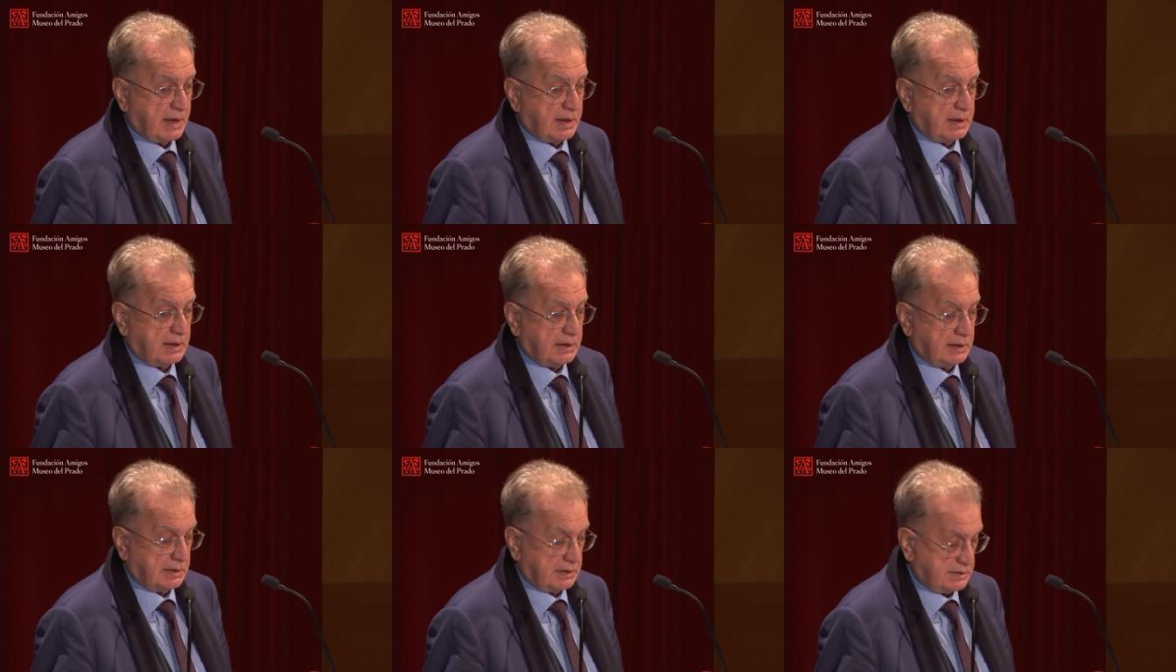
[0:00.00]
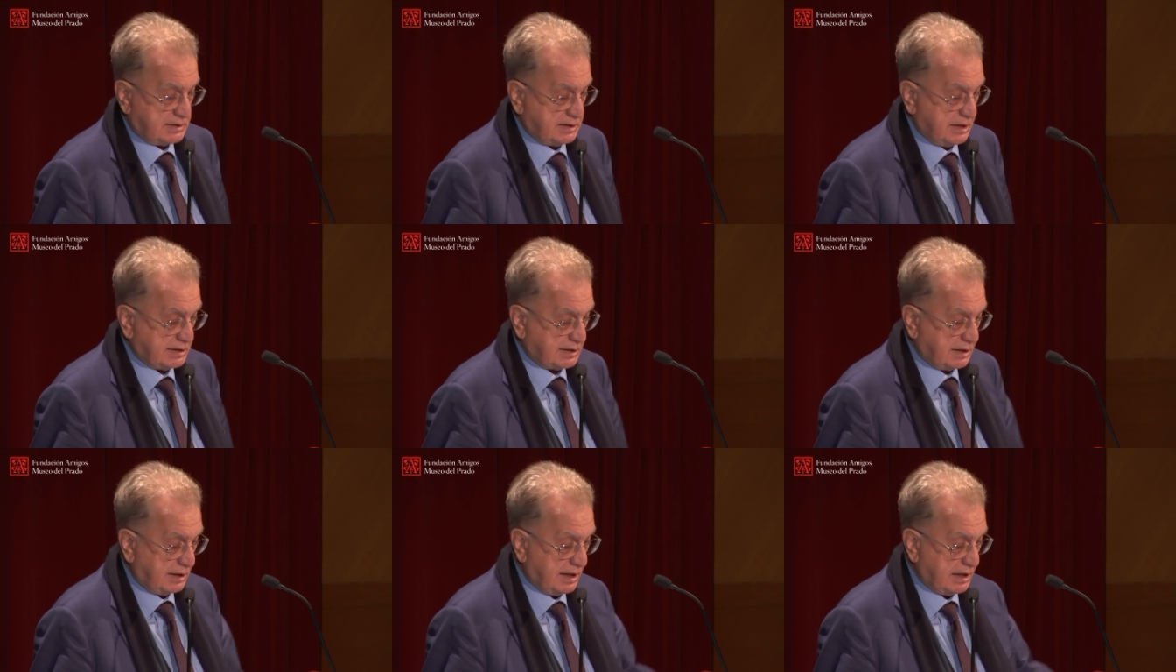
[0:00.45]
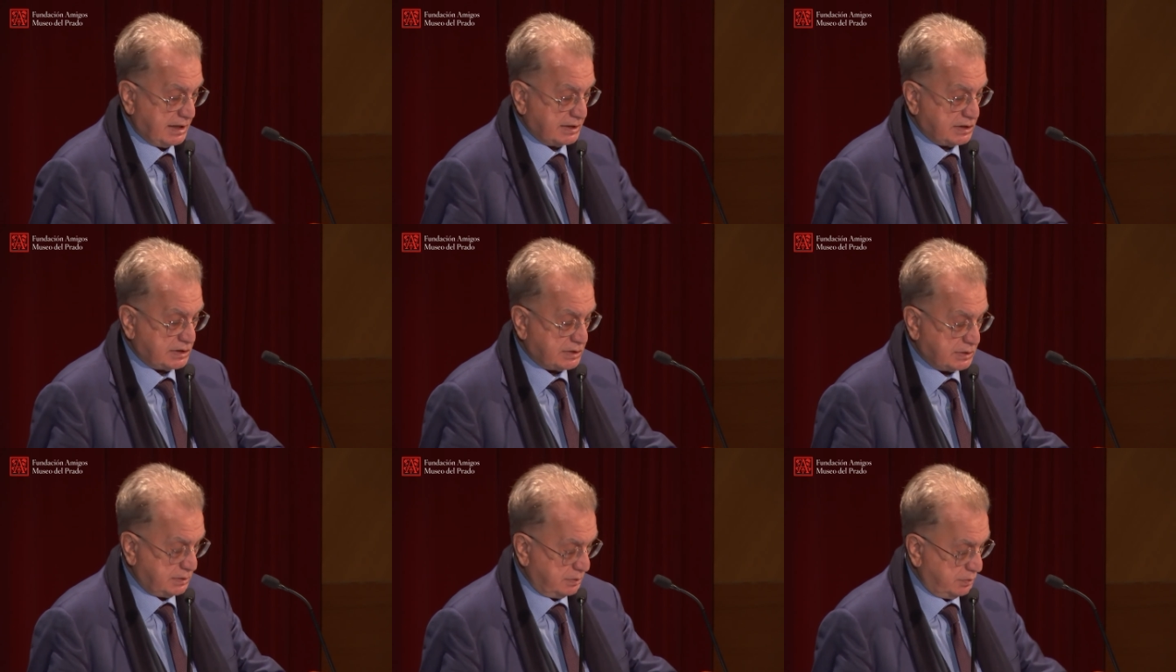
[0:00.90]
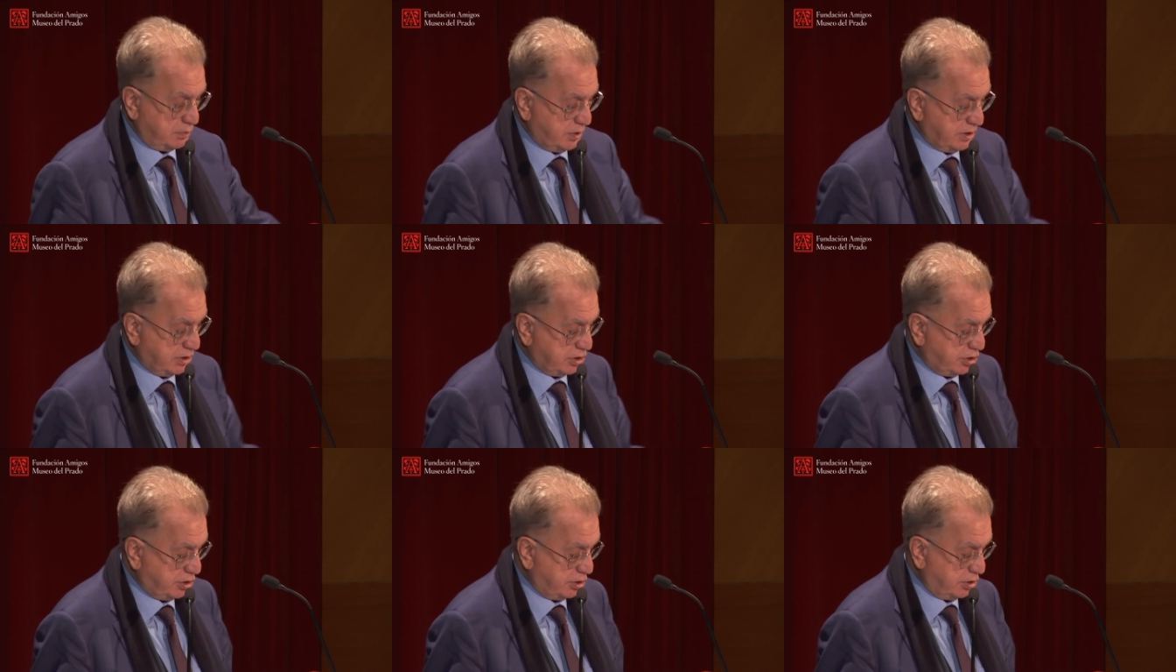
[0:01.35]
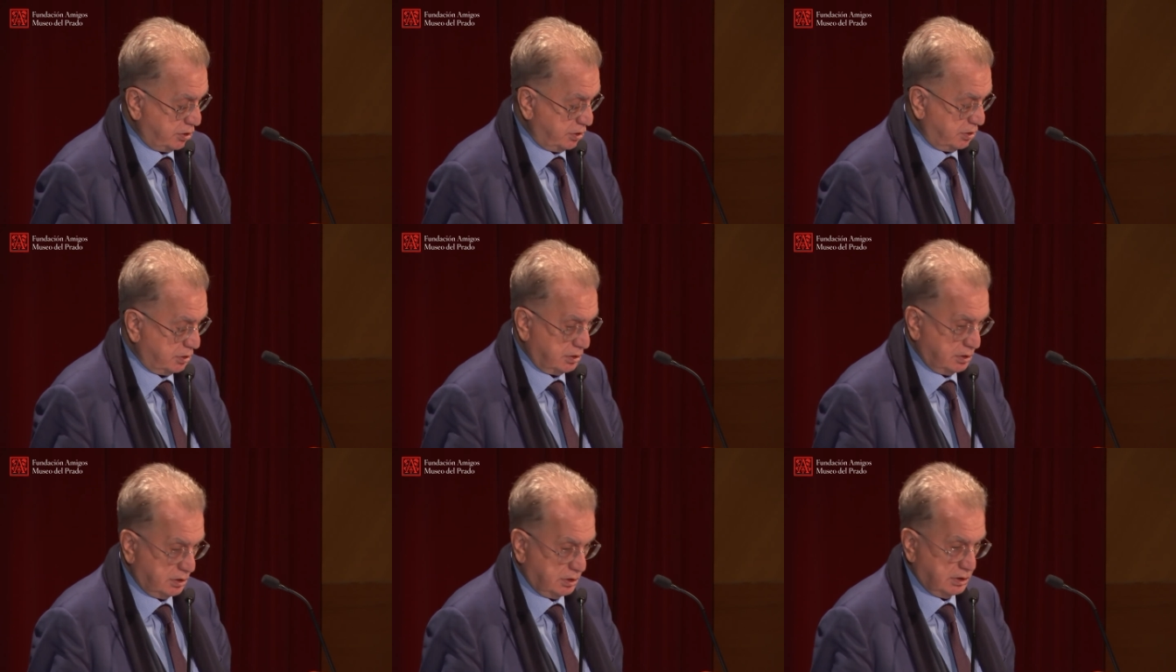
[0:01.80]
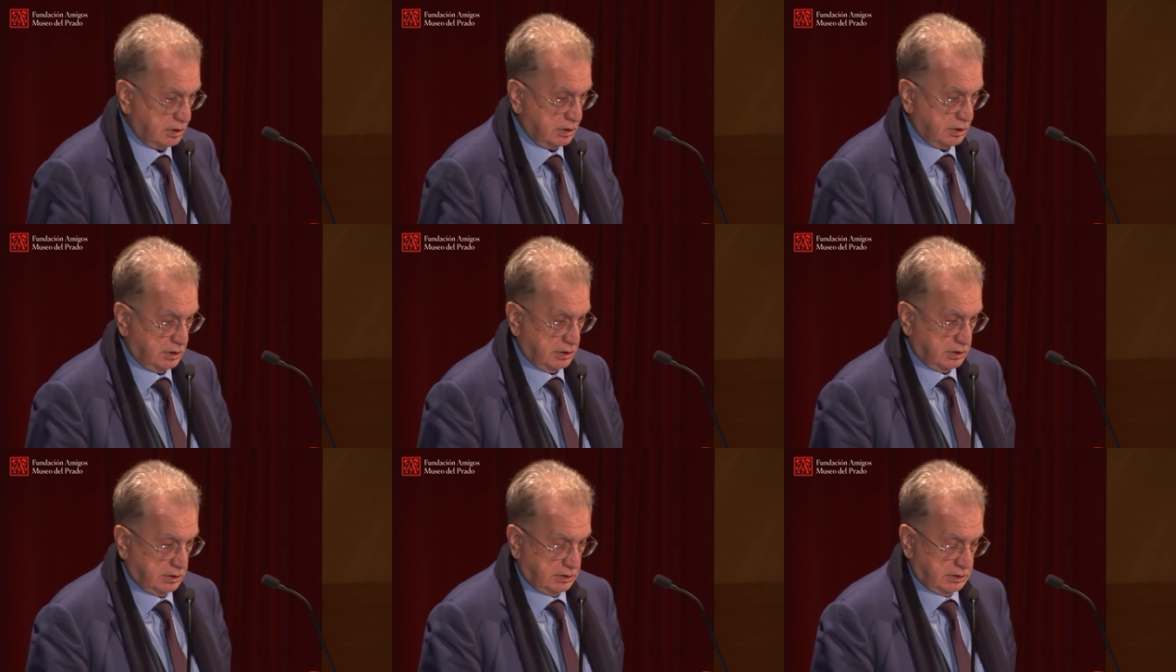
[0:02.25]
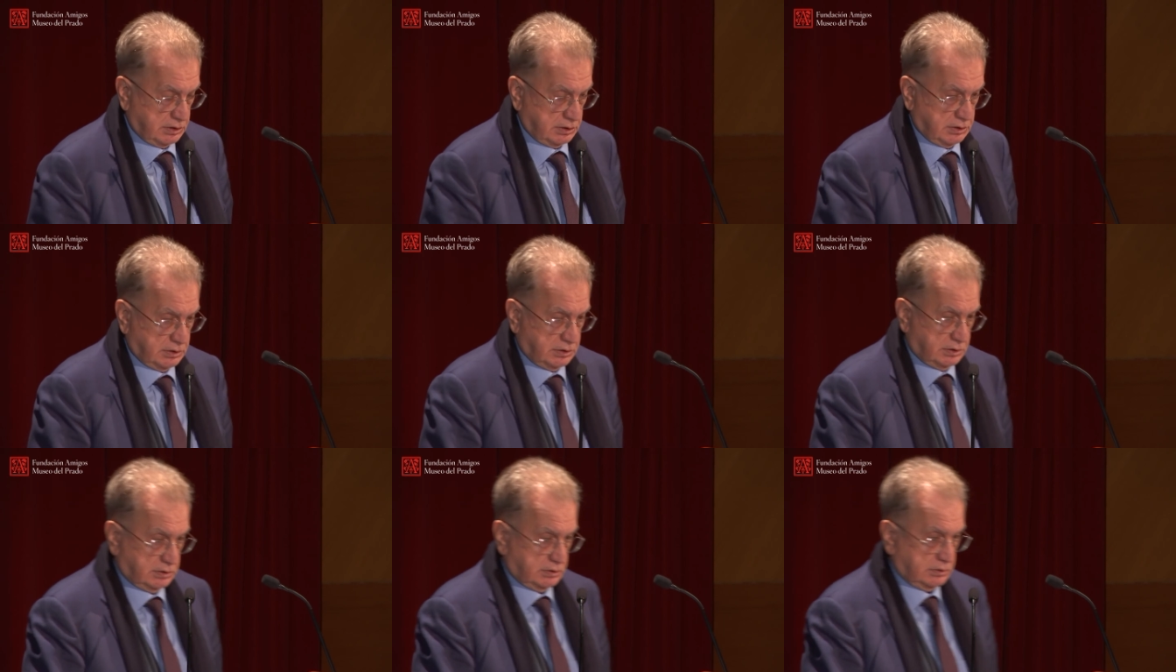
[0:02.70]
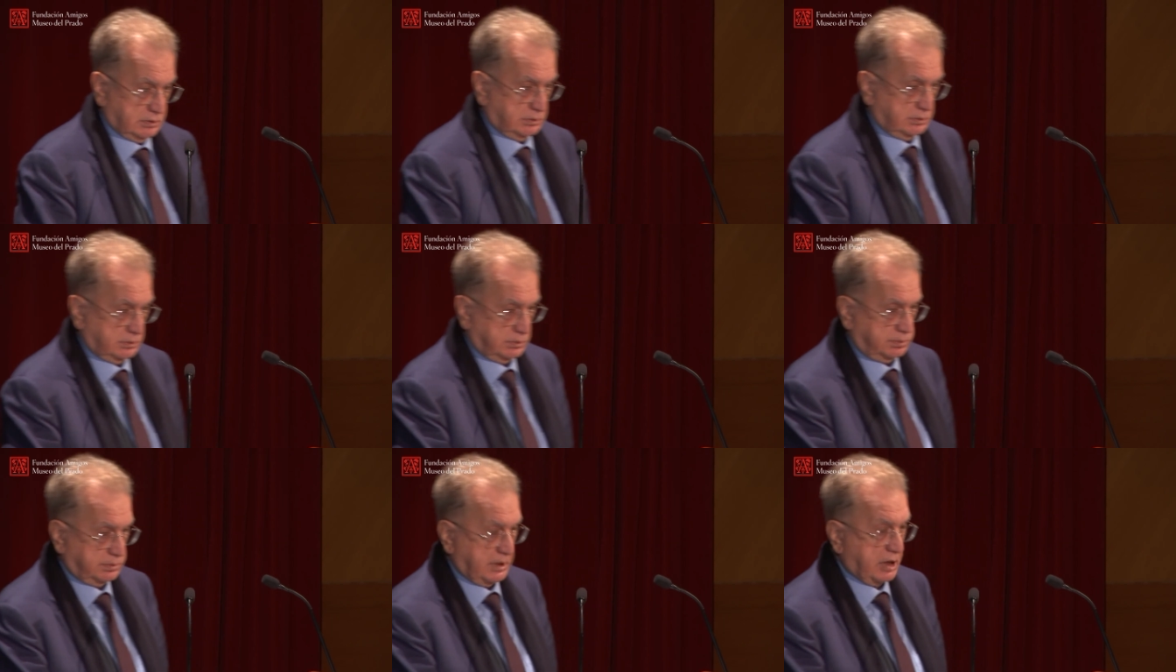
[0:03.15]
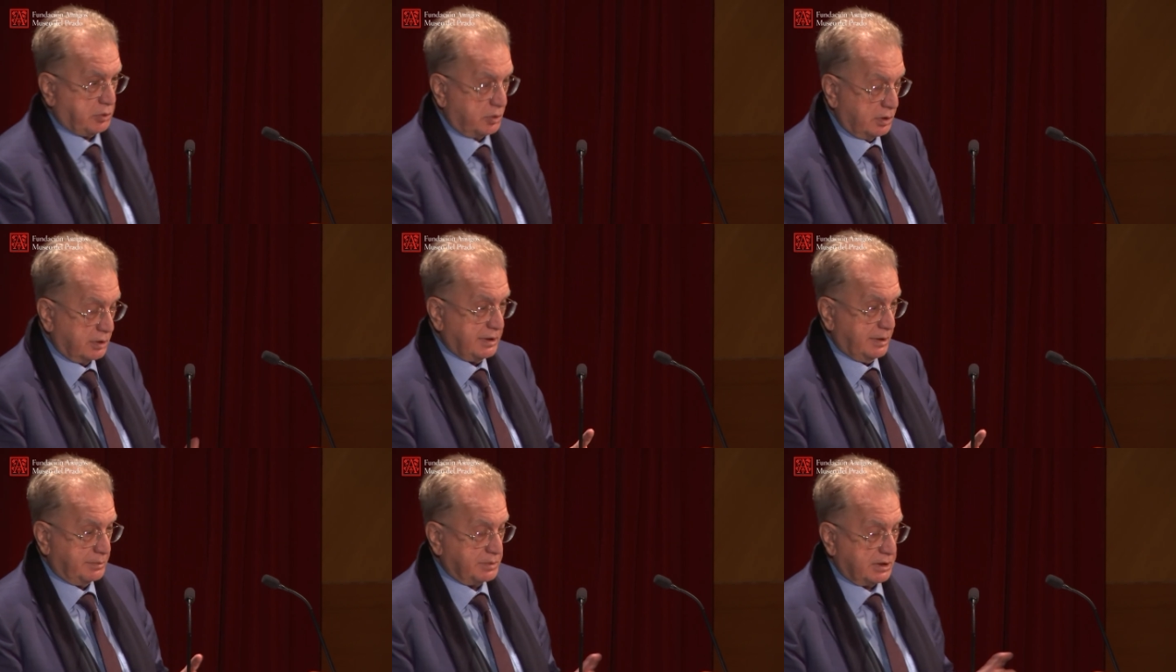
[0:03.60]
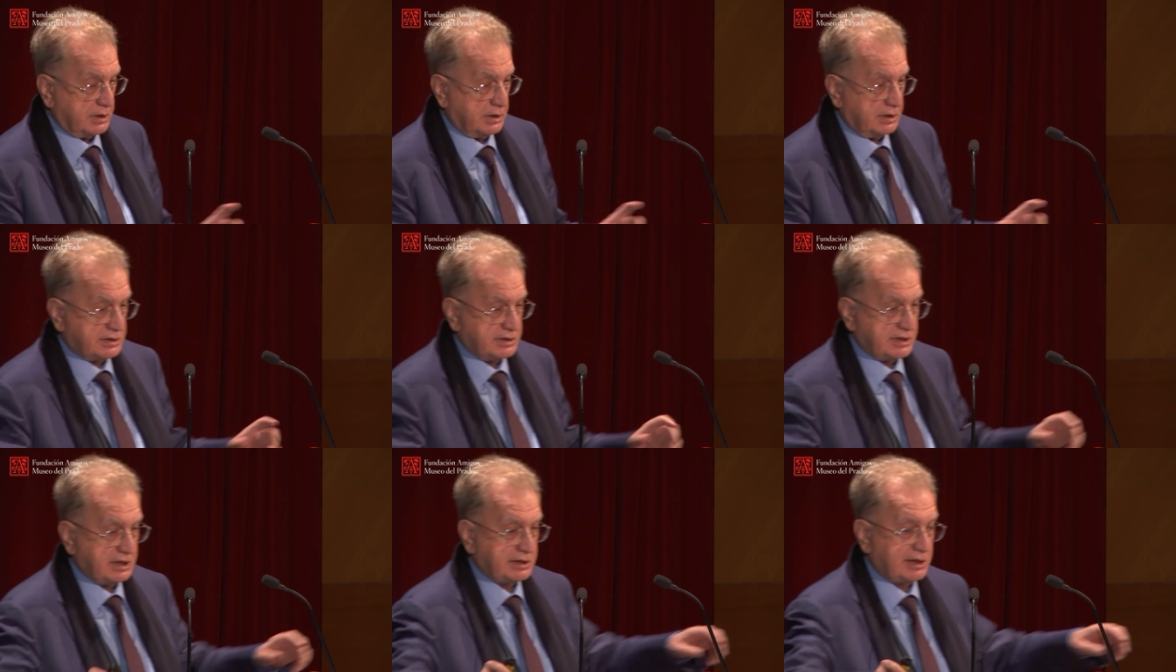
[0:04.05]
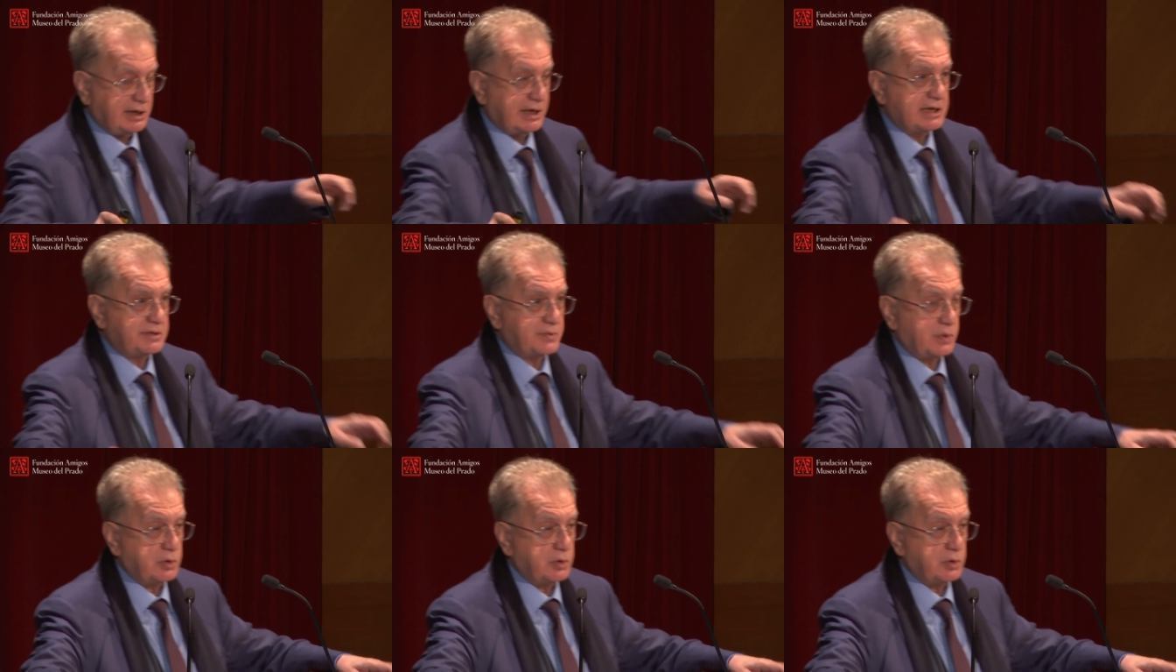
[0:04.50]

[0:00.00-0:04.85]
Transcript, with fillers: uh, satellites which uh, uh, we call them uh, satellites.